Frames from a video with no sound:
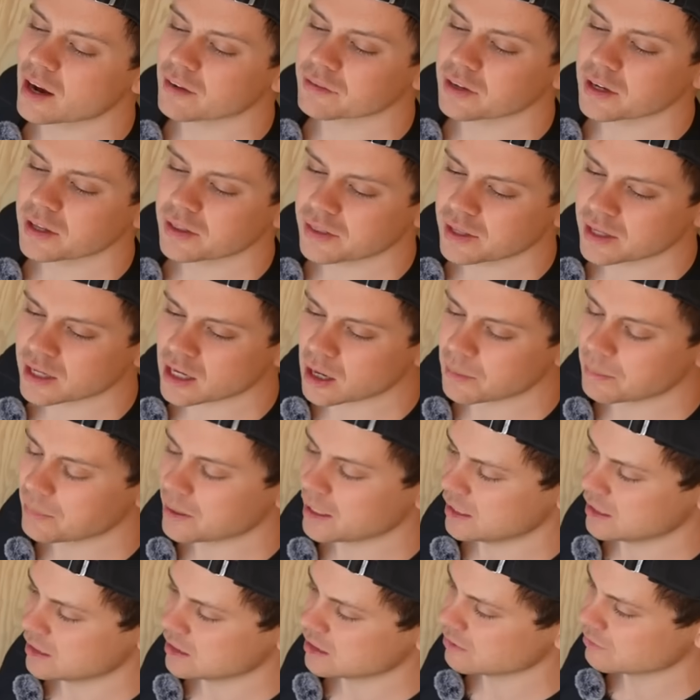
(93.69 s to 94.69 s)
everything up
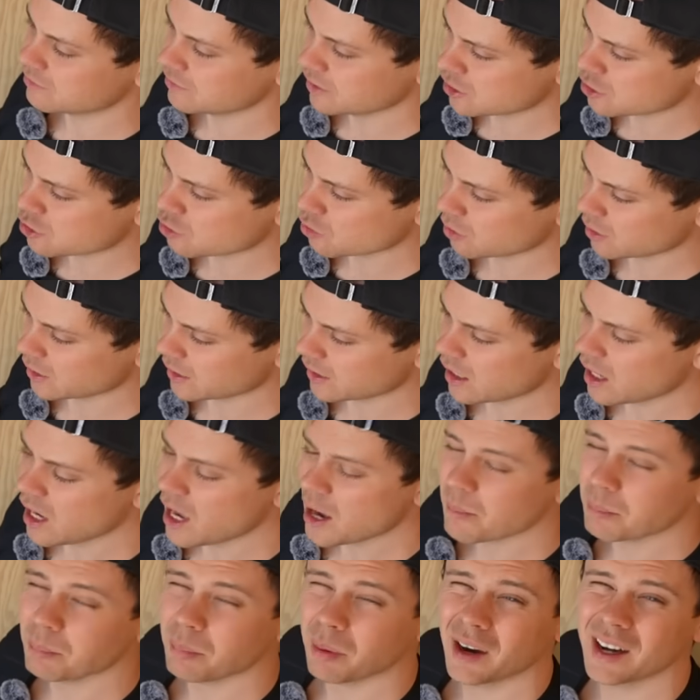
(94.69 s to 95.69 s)
individually,
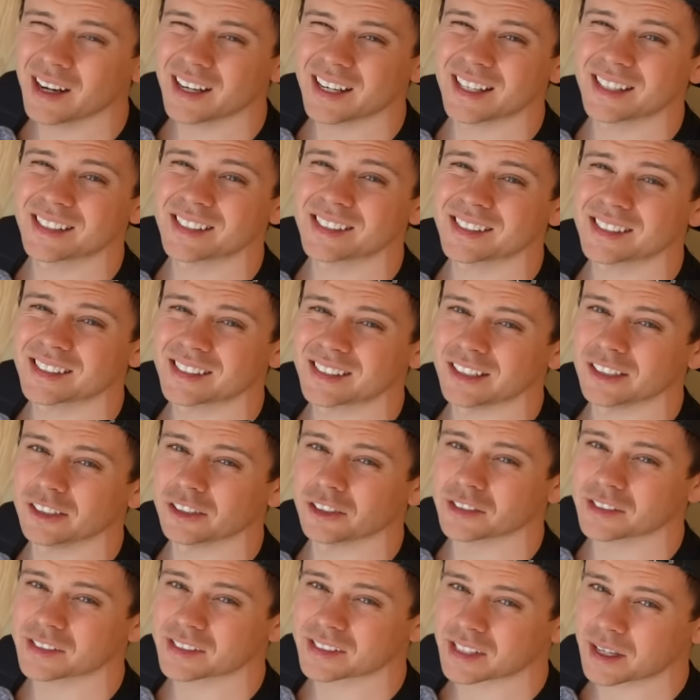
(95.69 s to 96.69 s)
but it's
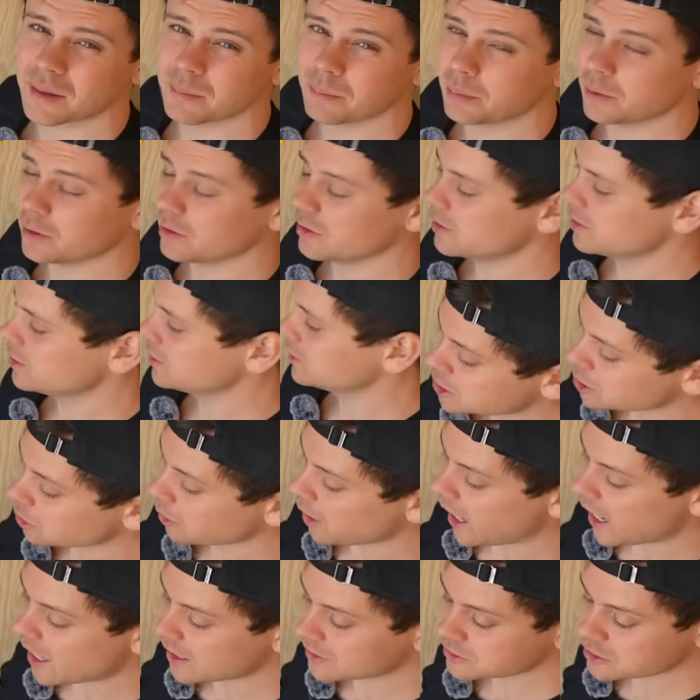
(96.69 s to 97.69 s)
still simple. So
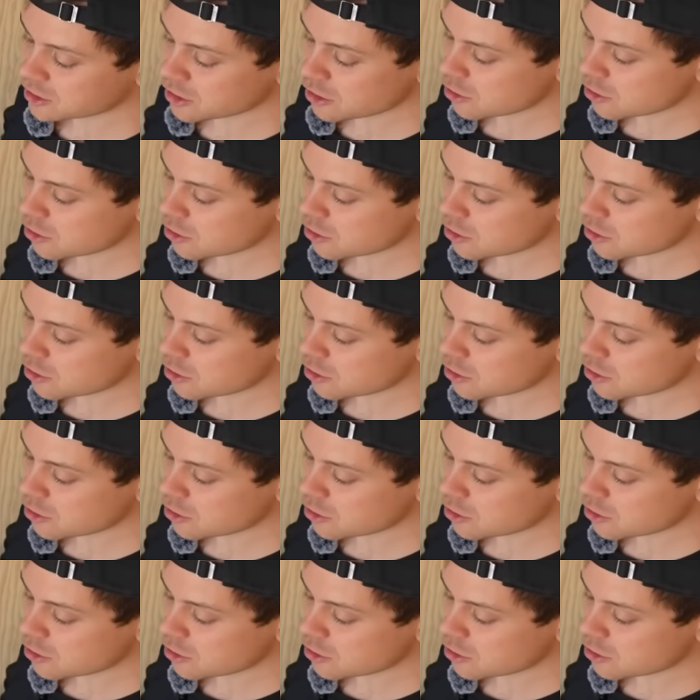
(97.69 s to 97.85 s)
as